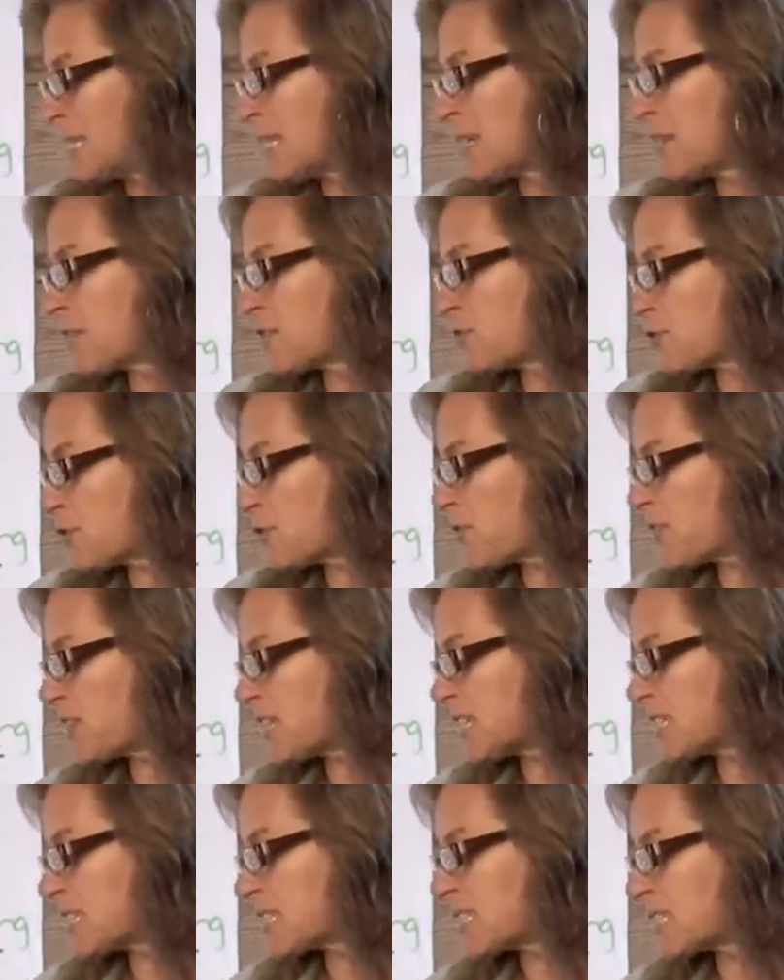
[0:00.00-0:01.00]
The truth
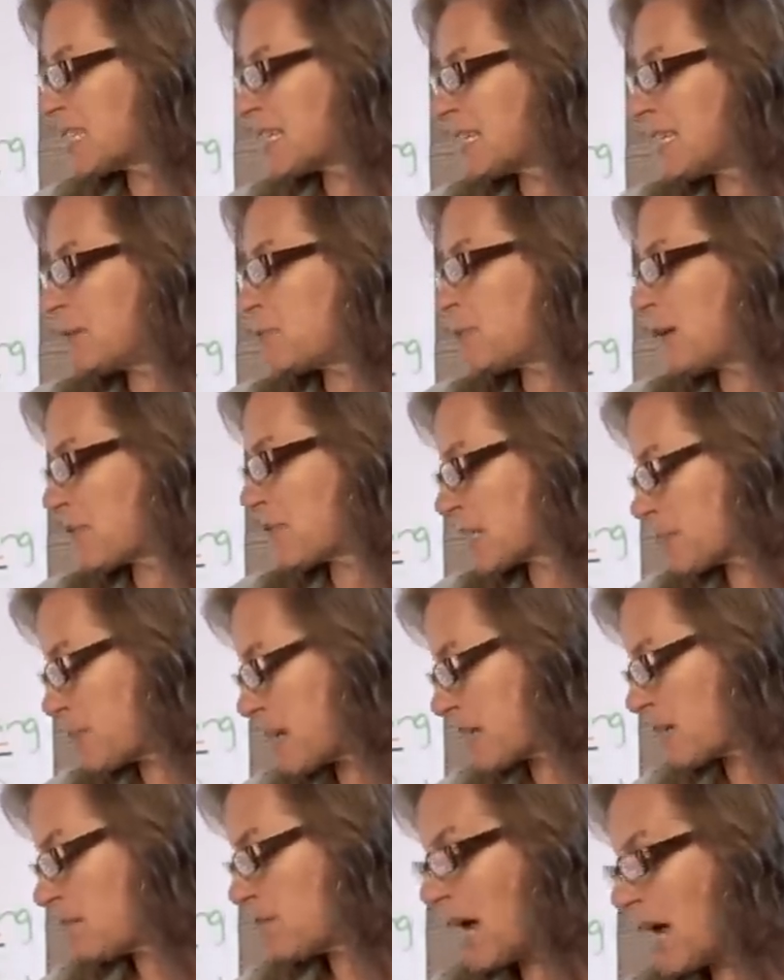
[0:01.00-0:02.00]
is, we have to
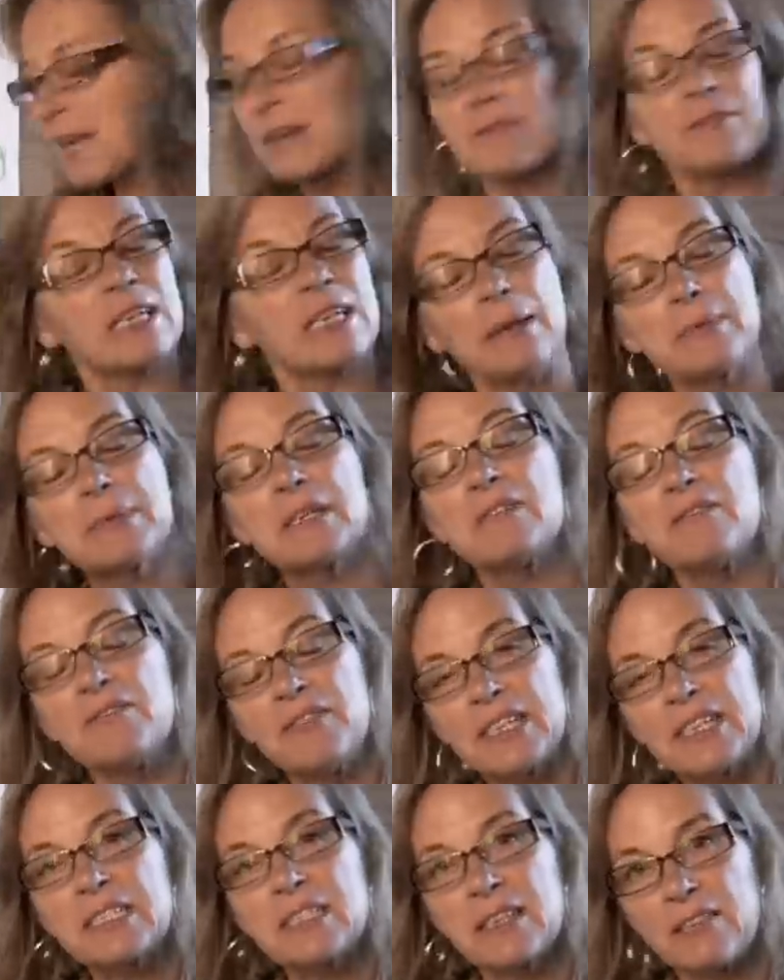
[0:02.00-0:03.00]
spend a lot of time
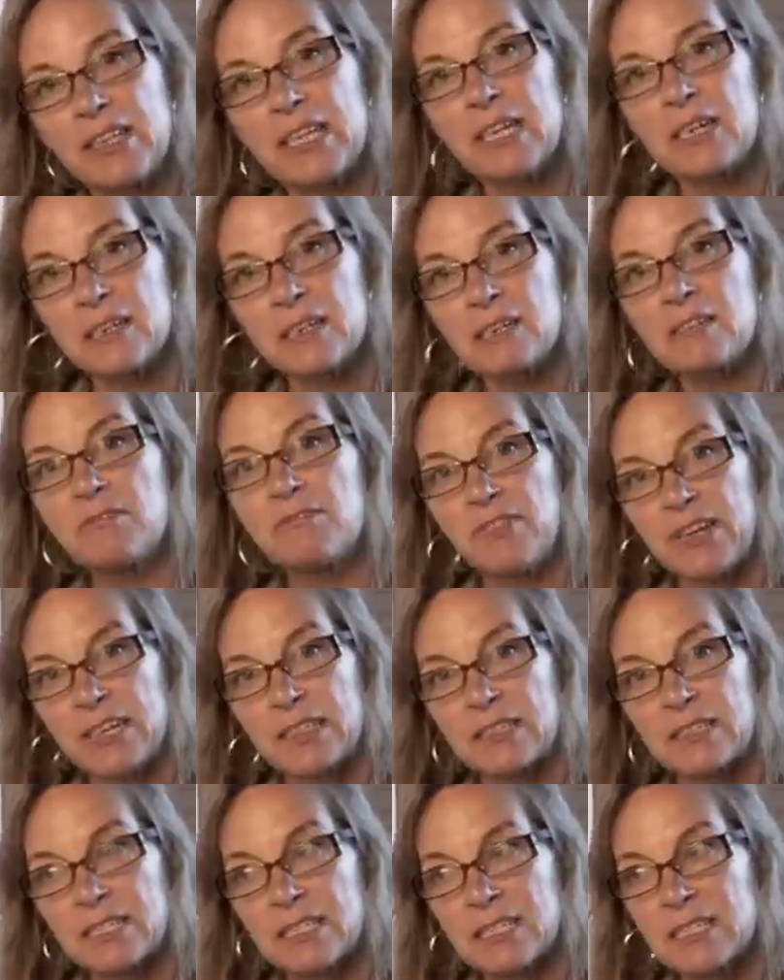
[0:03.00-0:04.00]
convincing the
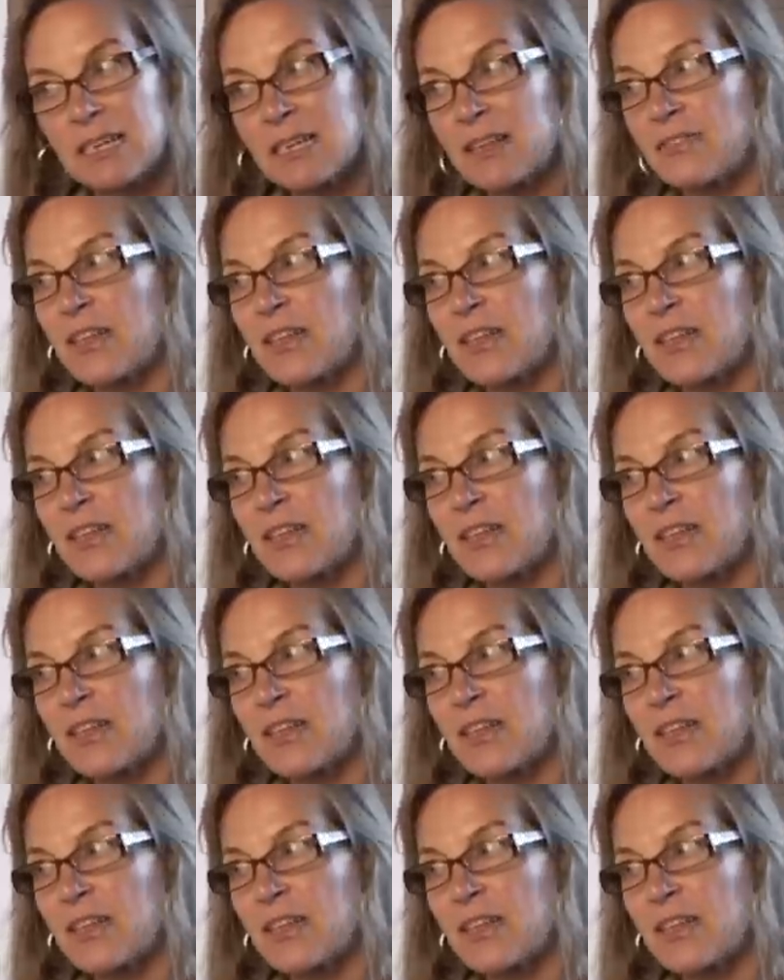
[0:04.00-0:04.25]
unconvinced